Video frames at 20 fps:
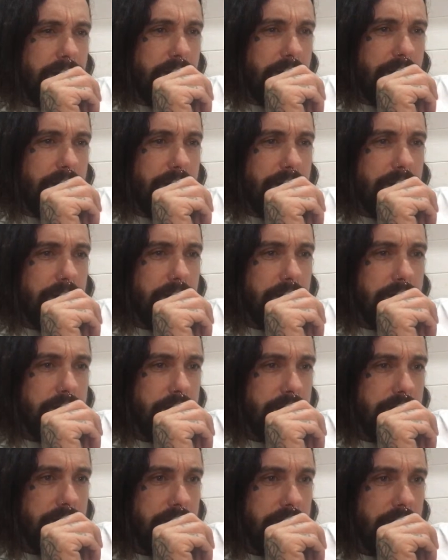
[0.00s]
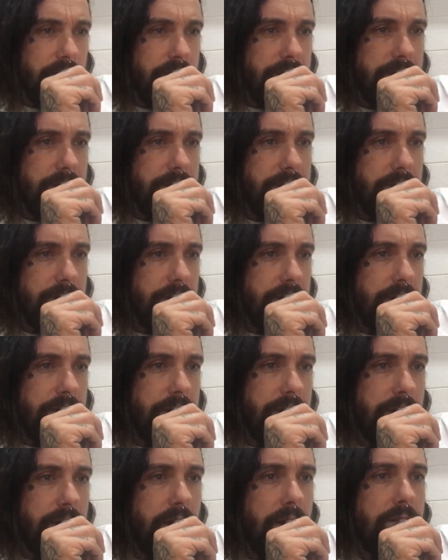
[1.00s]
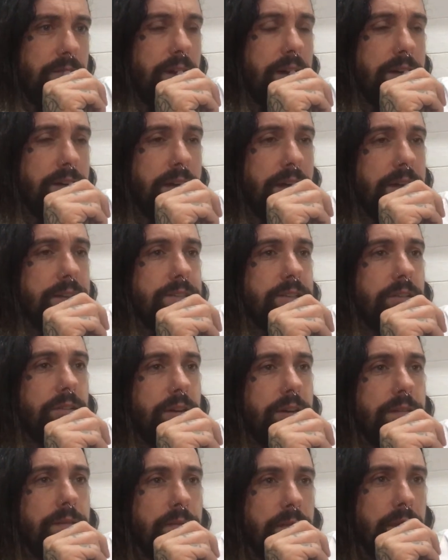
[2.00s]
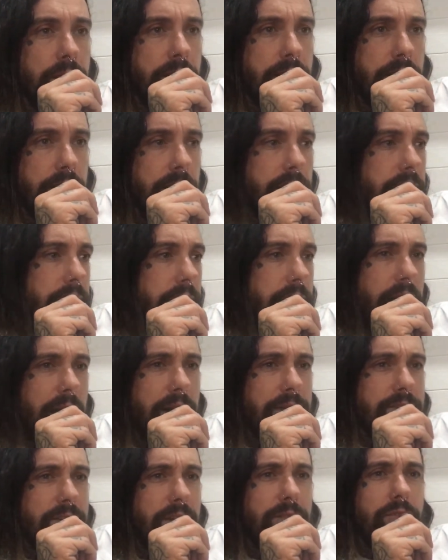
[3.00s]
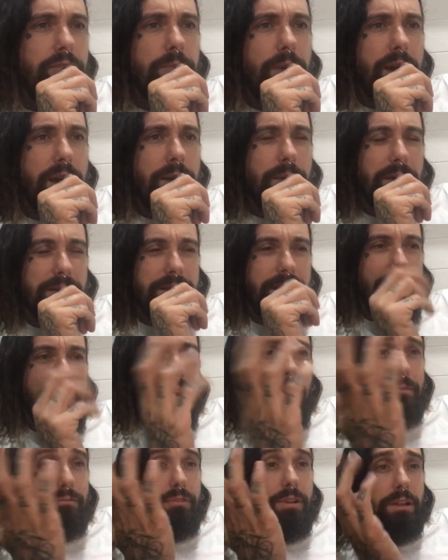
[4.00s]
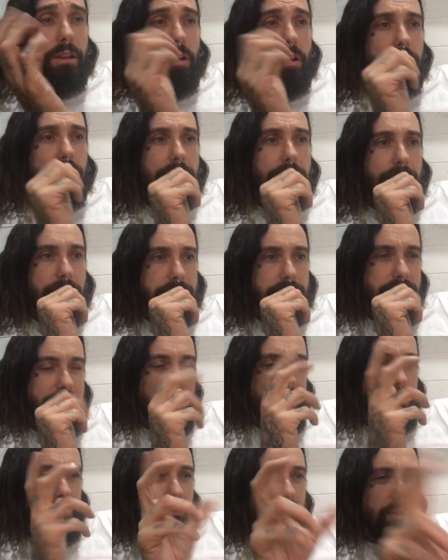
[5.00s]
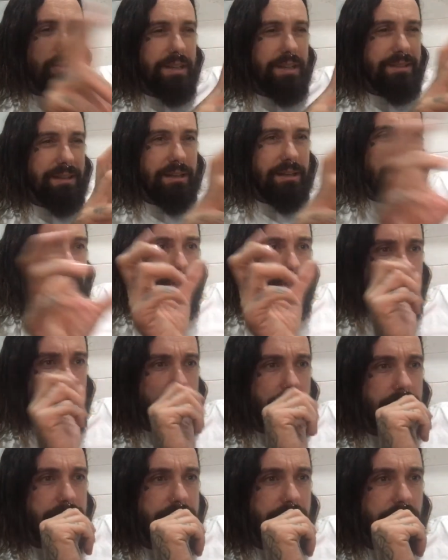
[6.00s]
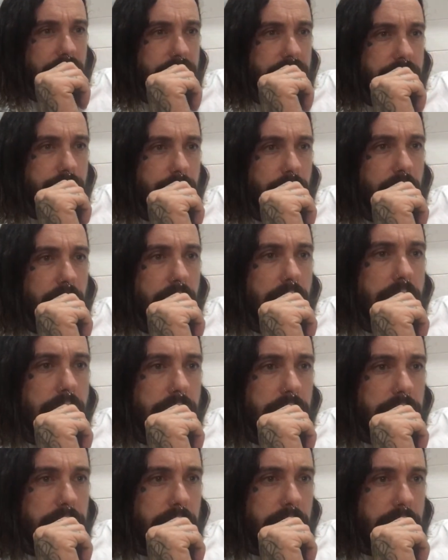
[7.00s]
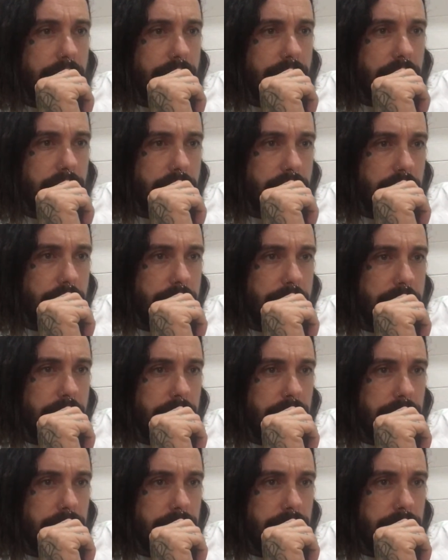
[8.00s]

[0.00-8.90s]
new emails, sorry. Oh, I sent it the other day. Oh, right, okay, sorry. I'll check through my emails again. I've read a lot of emails, so I don't know exactly which one is yours, but I'll have a look through them again.